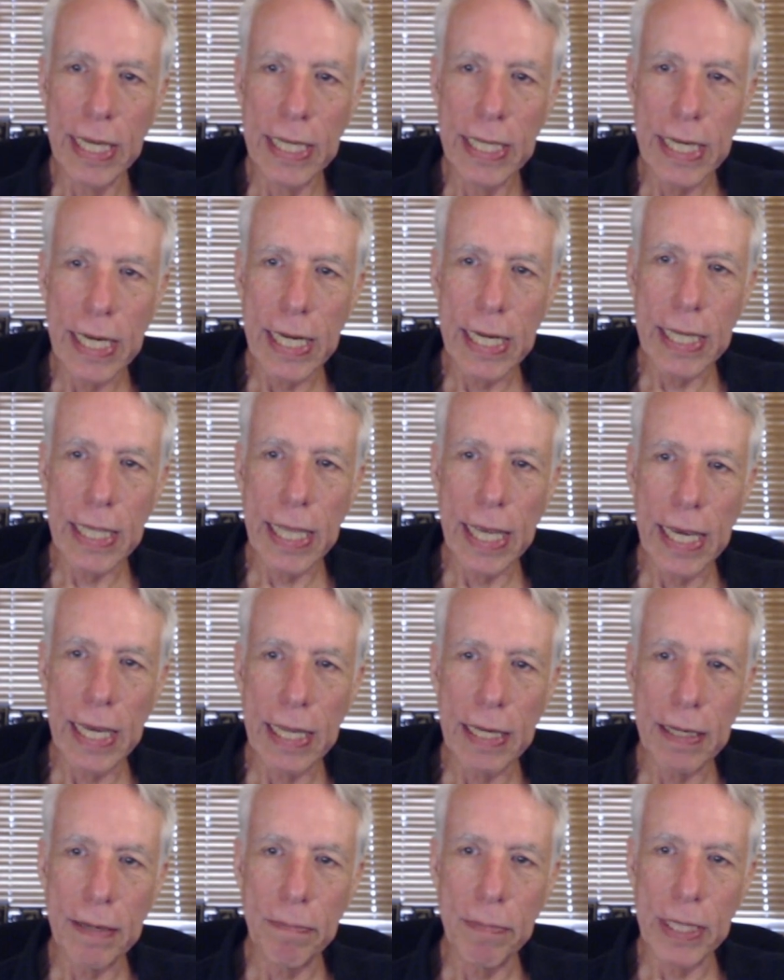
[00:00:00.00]
take
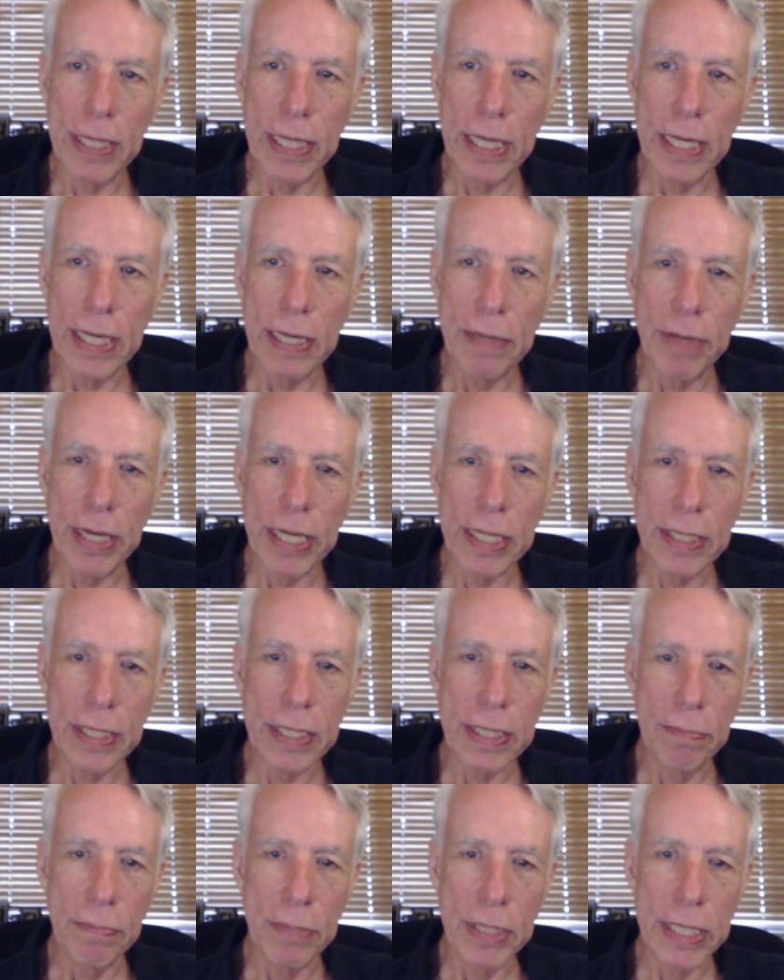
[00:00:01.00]
that, but then he makes
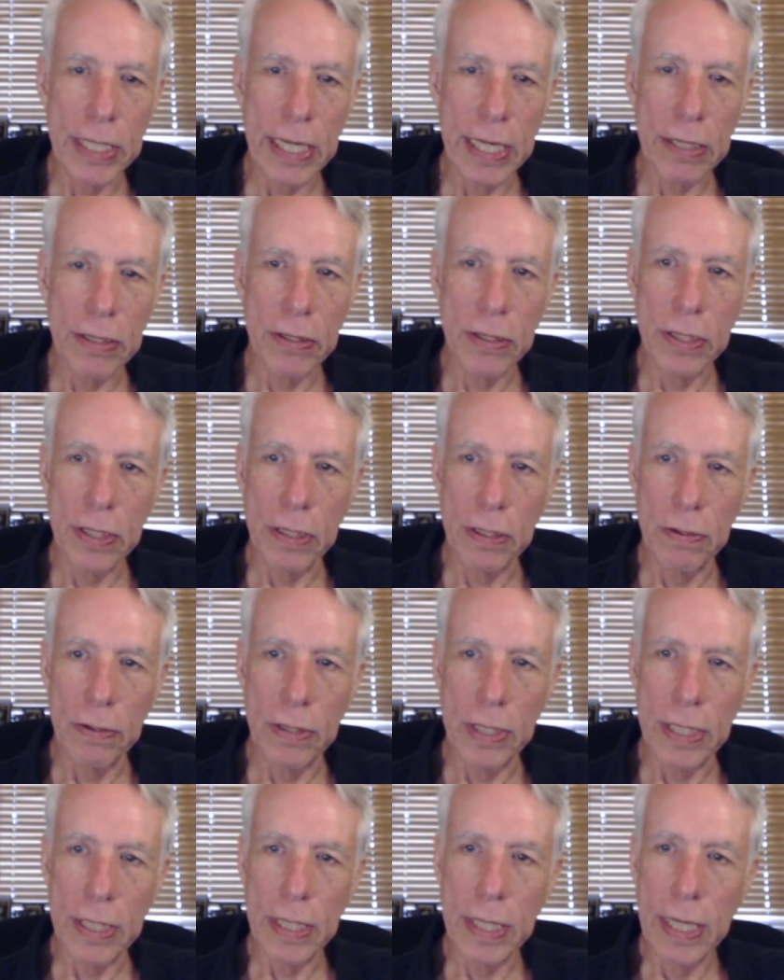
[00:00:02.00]
some mistakes too,
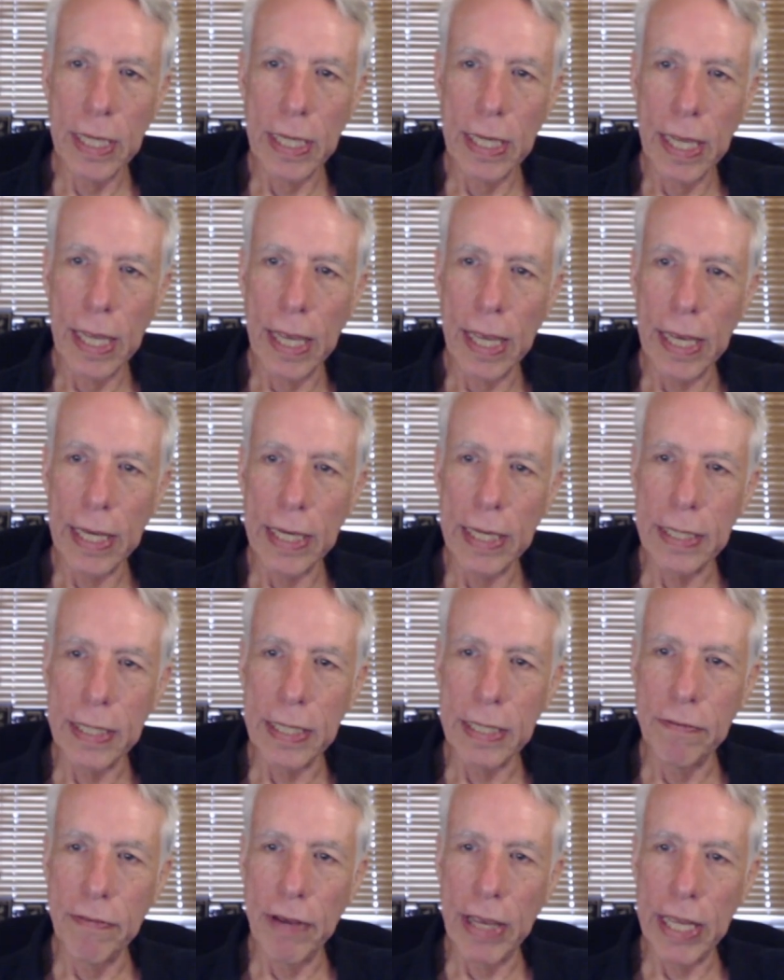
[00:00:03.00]
and I get the
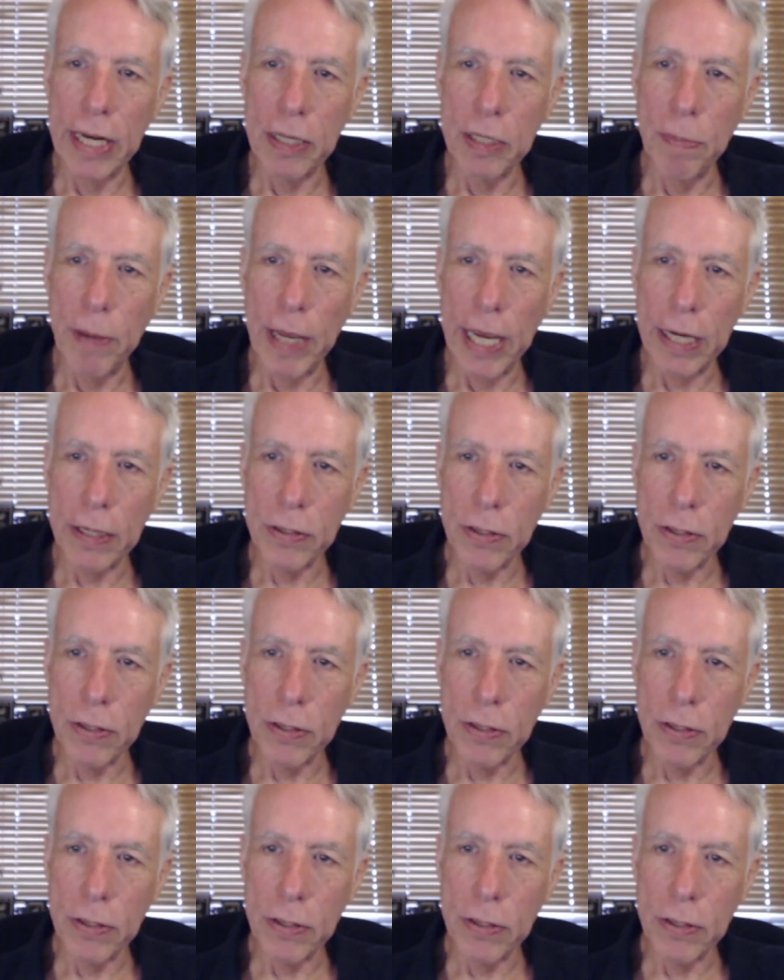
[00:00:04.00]
advantage back.